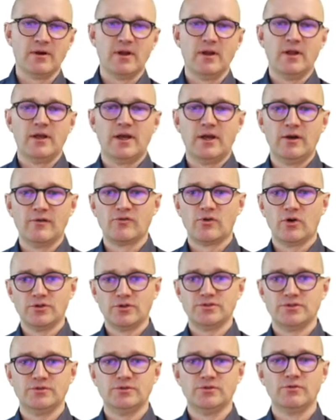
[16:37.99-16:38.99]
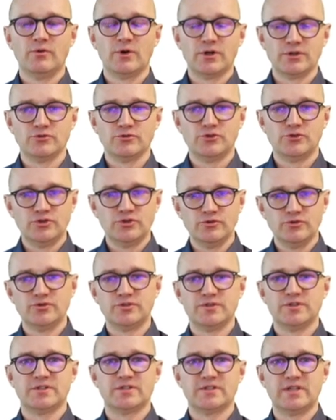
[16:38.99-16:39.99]
And of course, you want to choose the
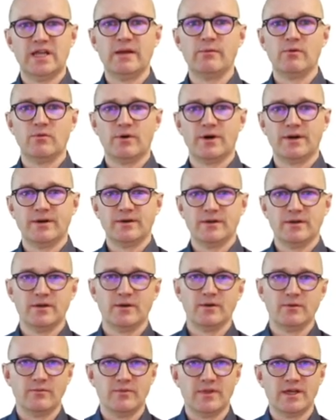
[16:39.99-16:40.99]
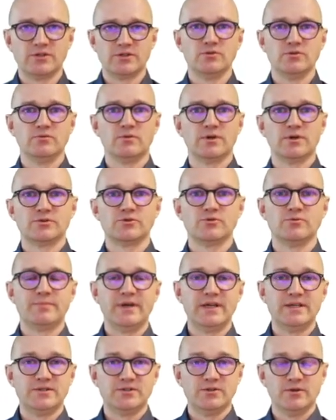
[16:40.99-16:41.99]
stable one that you want to
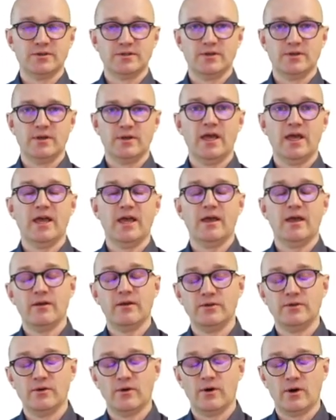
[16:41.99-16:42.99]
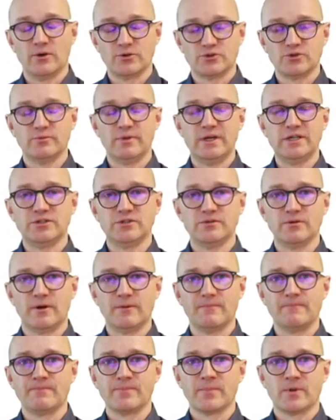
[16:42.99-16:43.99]
base your automation on
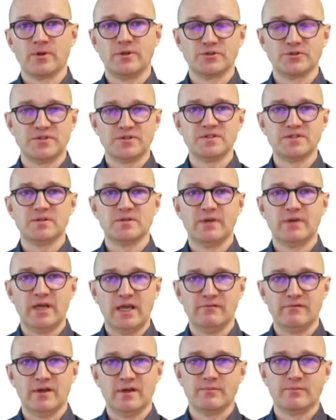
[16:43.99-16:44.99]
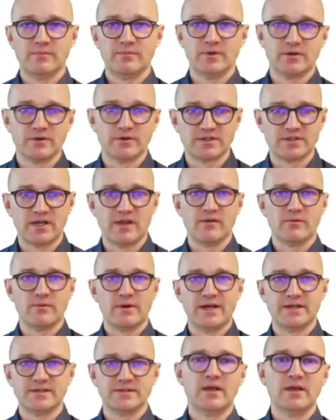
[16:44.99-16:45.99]
and your system behavior, because
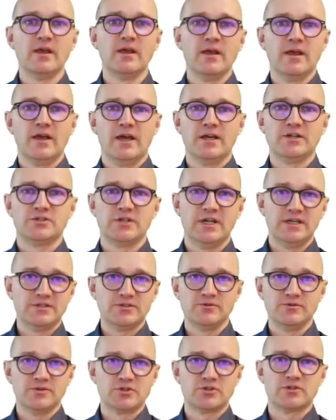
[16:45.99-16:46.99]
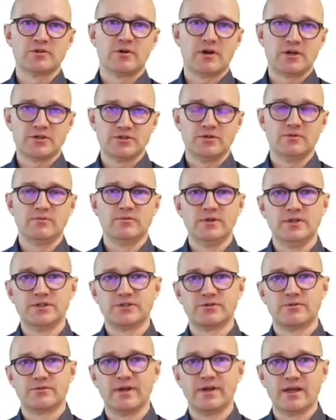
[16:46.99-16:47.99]
otherwise a change to the structure will
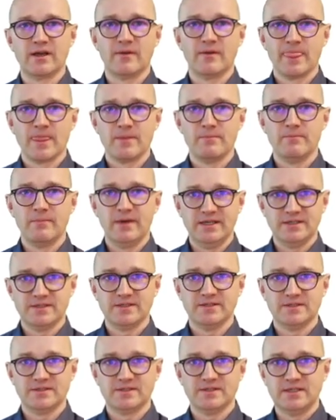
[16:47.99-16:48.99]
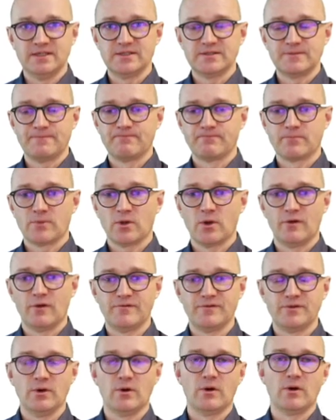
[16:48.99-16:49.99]
trigger maintenance needs of
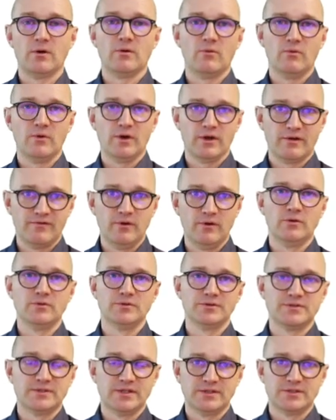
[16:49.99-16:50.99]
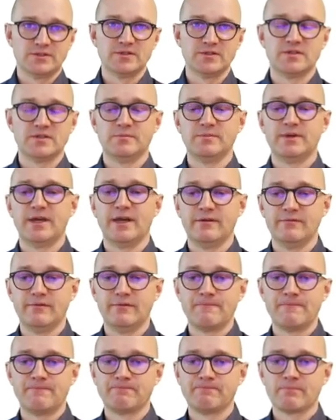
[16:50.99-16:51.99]
your workflows and system behavior.
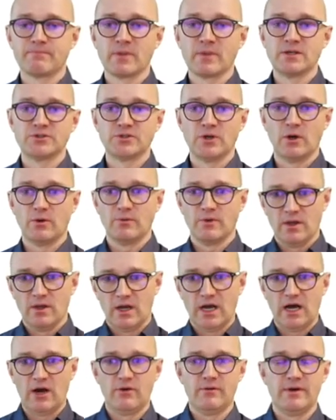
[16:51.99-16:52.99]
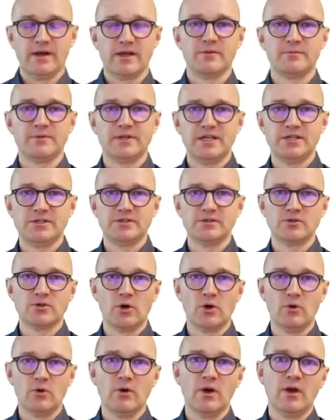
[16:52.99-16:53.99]
So our recommendation,
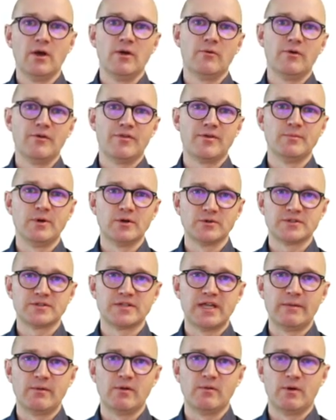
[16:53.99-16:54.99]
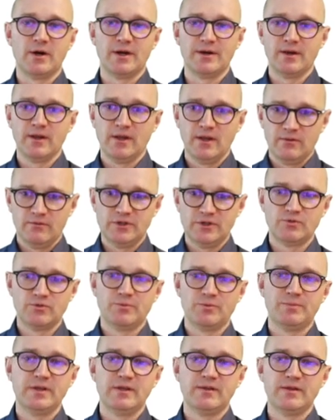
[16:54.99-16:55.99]
go with the most stable one, which would
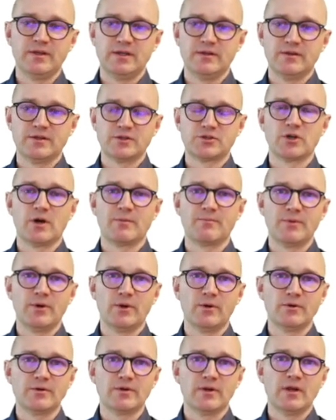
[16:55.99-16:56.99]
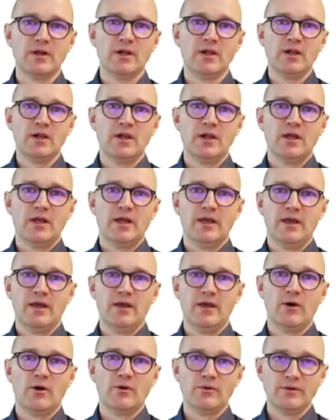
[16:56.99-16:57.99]
be the top node.
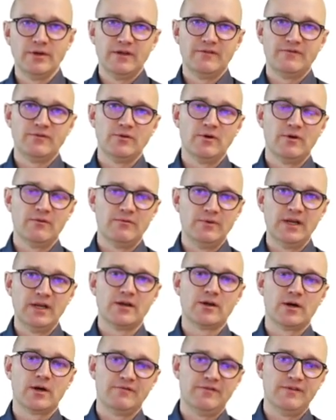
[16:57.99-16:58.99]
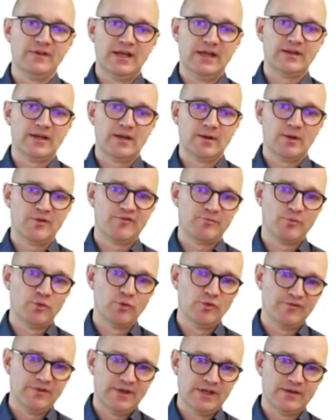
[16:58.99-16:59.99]
Only if you're really confident and have
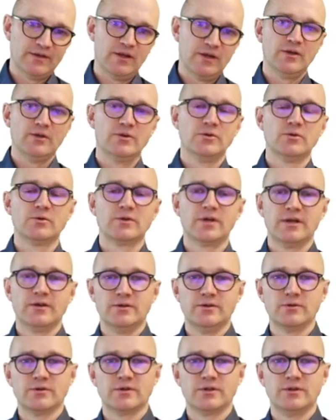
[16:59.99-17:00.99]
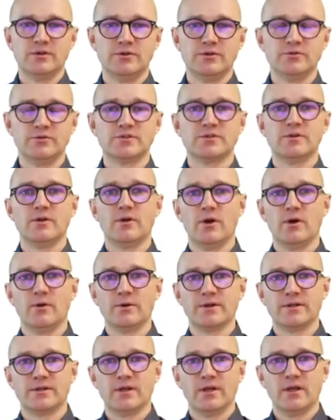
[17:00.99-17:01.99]
proven it, you can use the lower
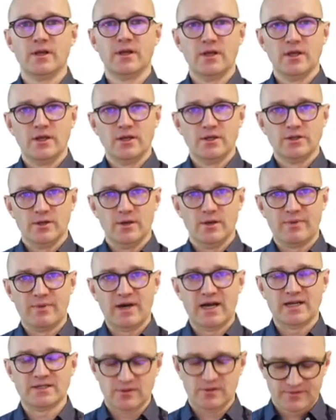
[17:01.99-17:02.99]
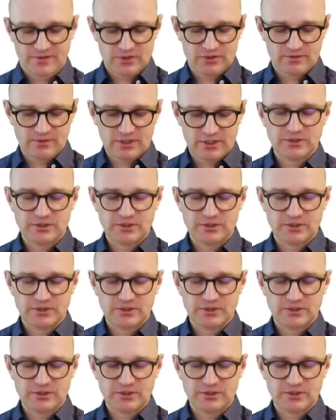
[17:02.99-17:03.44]
parts of the structure.